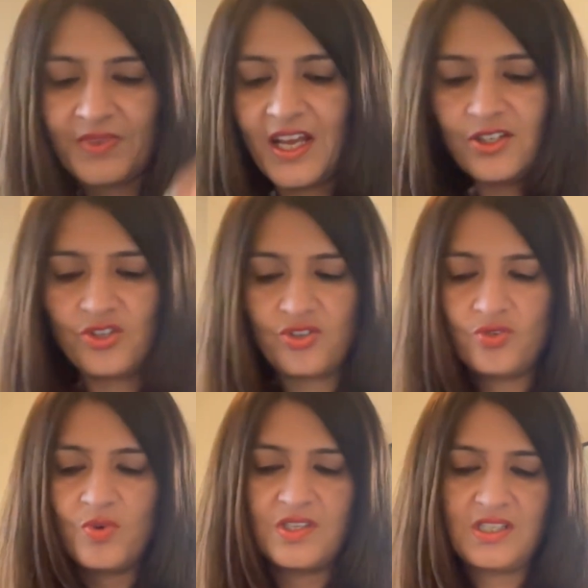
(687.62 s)
I should
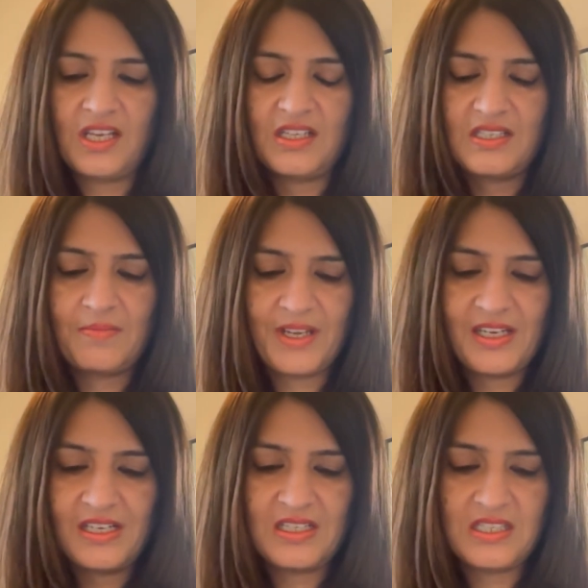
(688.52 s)
do a six. I'm
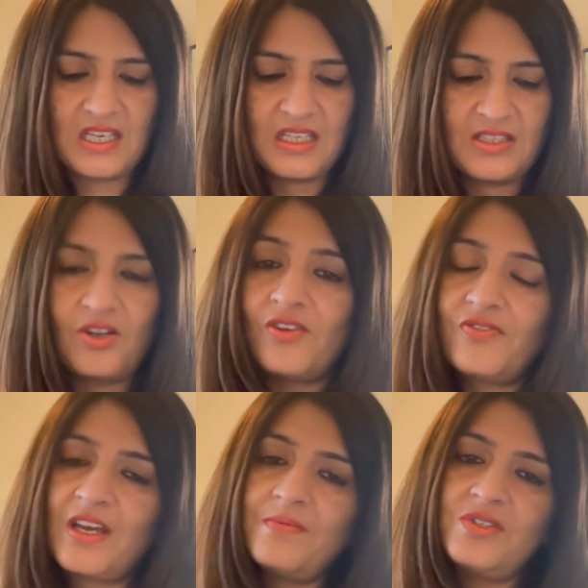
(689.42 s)
getting a six. A lot of
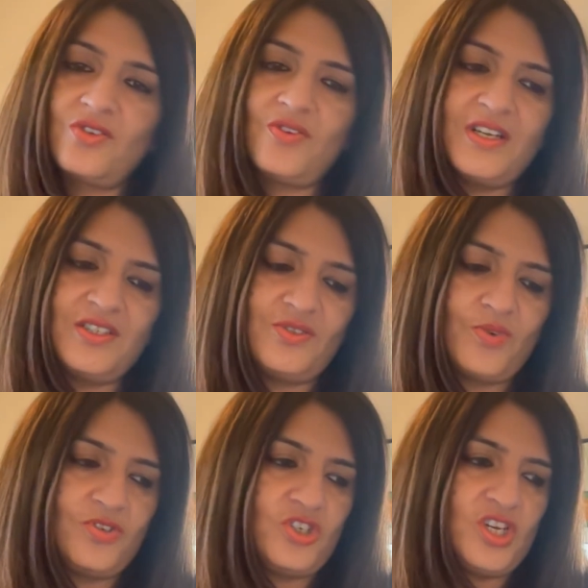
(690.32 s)
times, you know, I just
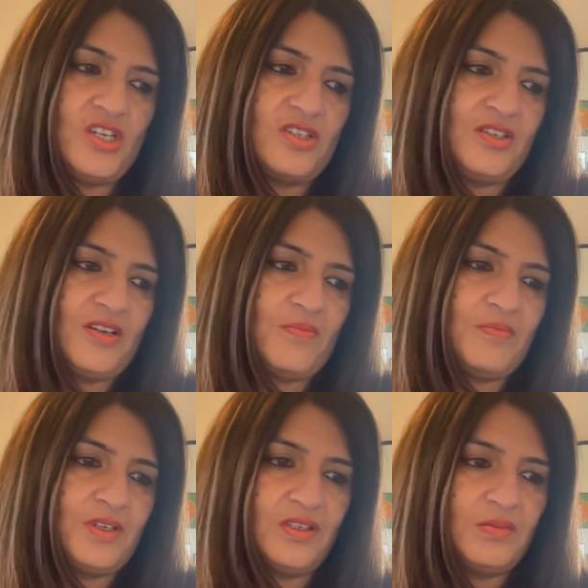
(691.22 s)
want to change the
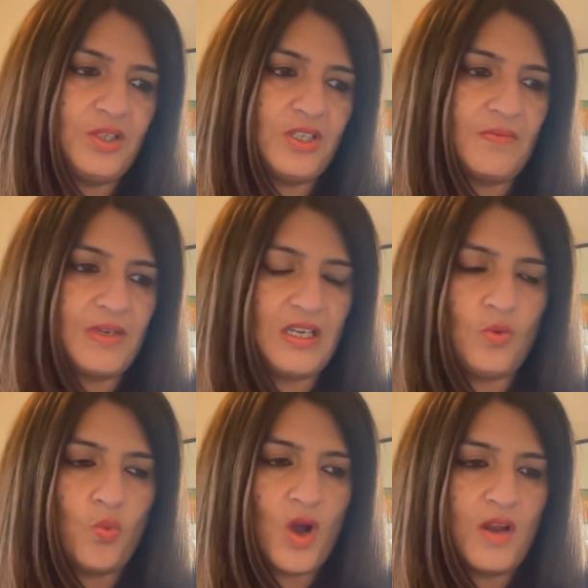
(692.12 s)
number because I'm getting
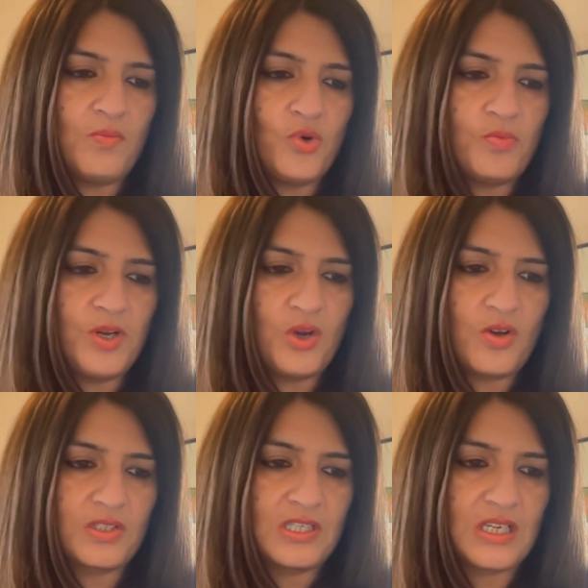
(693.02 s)
one more
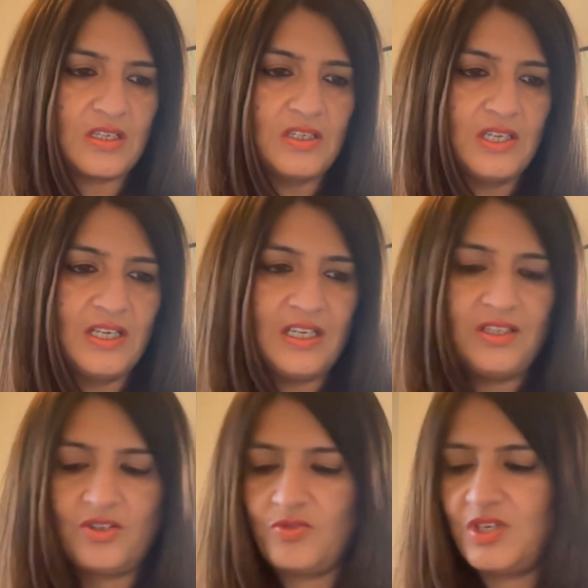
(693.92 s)
belongs here
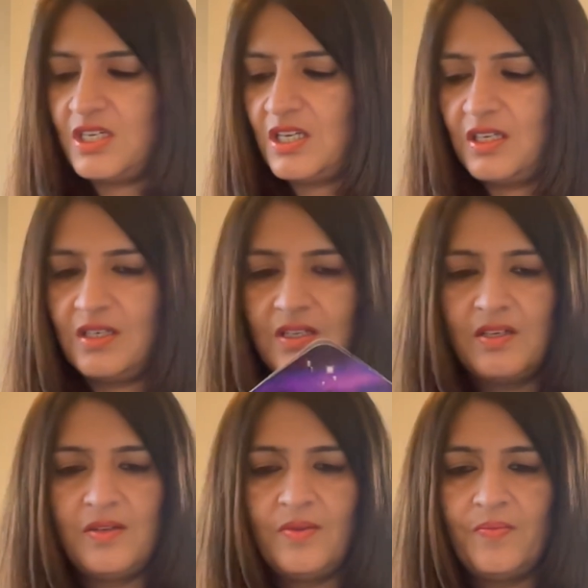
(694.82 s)
in the reading.
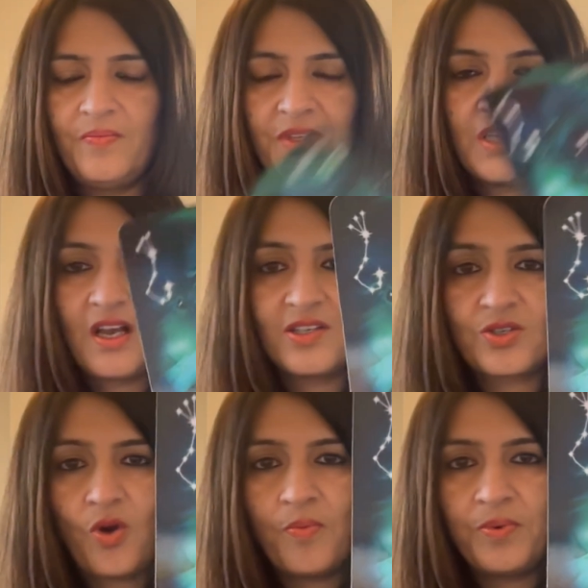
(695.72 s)
Yeah,
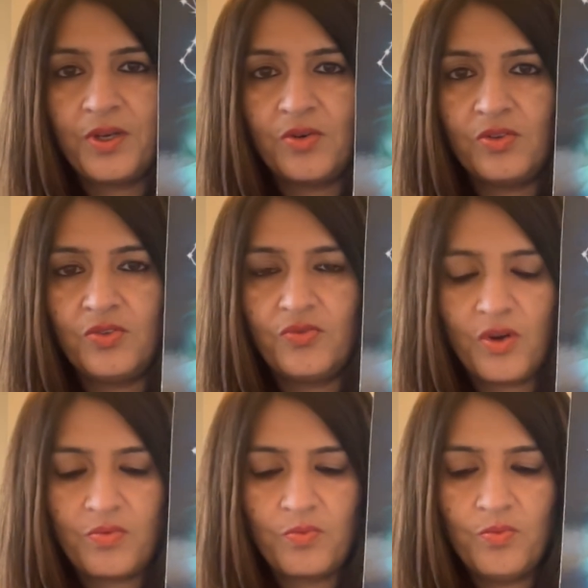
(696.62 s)
Scorpio. You've
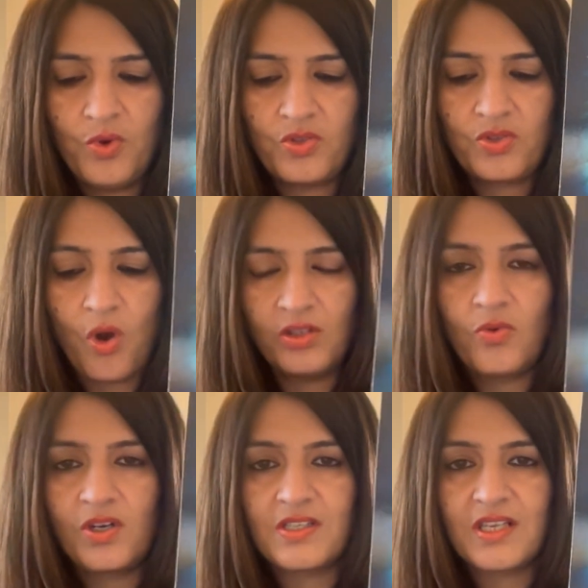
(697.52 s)
got most all the
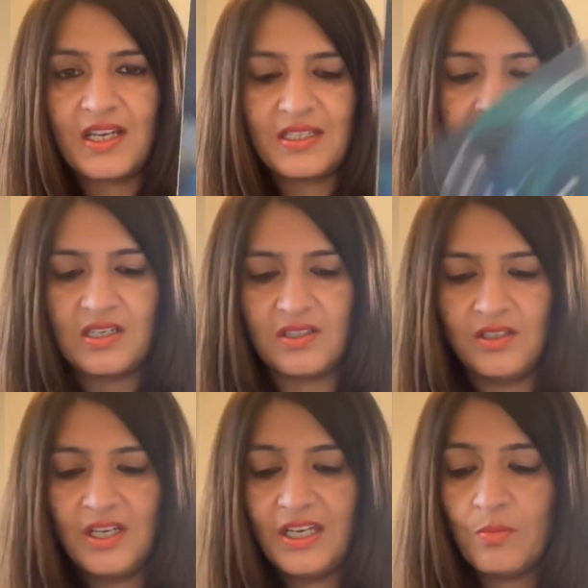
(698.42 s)
water signs here.
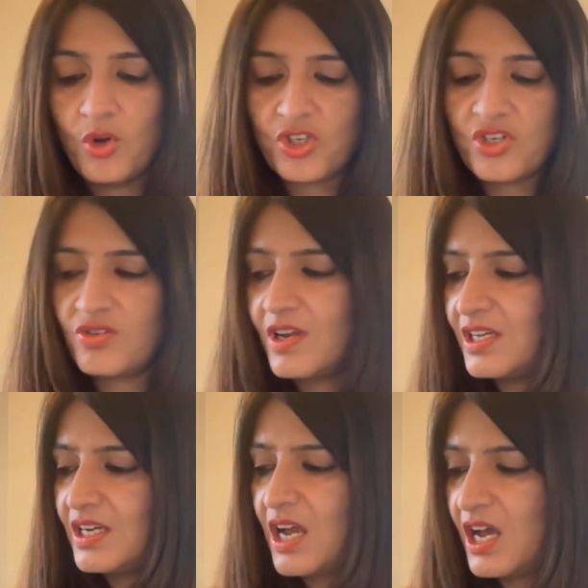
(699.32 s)
Emotions
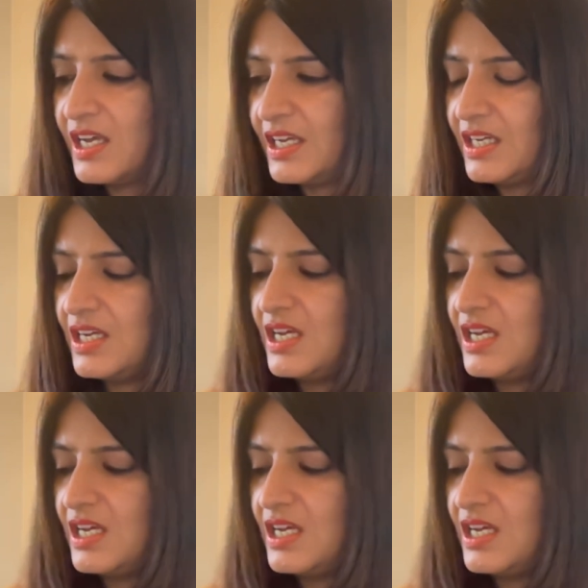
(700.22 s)
running high.